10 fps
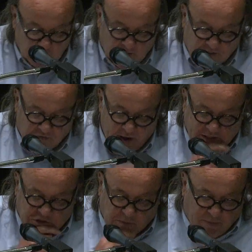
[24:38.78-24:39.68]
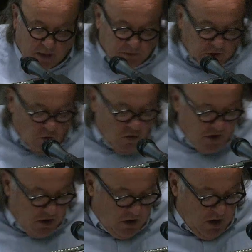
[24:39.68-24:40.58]
that threats to public
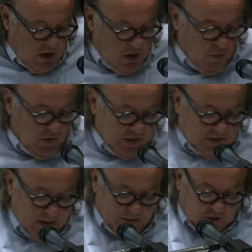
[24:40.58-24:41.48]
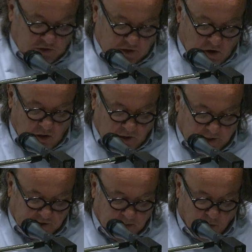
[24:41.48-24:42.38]
order were endemic to the
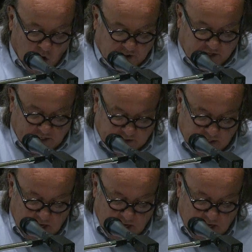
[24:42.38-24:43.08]
colonizing process